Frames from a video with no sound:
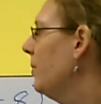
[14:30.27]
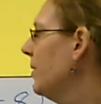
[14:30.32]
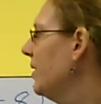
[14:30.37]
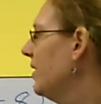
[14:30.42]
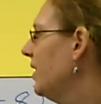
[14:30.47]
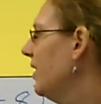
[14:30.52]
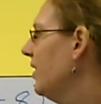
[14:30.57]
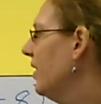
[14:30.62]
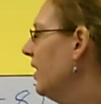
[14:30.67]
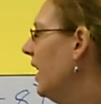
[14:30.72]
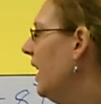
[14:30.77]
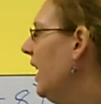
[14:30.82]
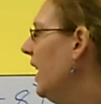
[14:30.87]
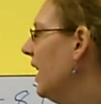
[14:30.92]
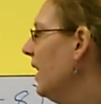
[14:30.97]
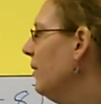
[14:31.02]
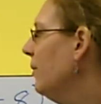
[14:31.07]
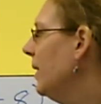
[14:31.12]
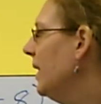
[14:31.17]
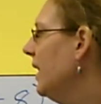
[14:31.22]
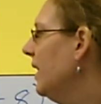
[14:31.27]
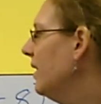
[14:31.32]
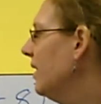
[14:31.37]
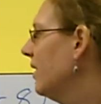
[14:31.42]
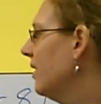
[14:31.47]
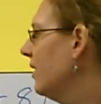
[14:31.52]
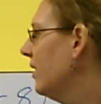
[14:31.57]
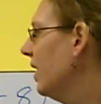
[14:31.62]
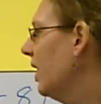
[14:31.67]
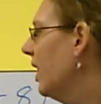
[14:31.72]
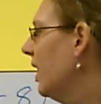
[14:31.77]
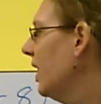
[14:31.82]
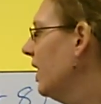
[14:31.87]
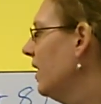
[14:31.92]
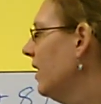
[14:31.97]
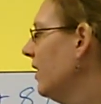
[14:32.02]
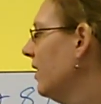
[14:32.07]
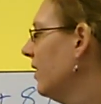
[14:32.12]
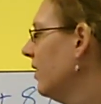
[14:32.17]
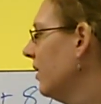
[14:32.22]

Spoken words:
some of this in your head. We need to start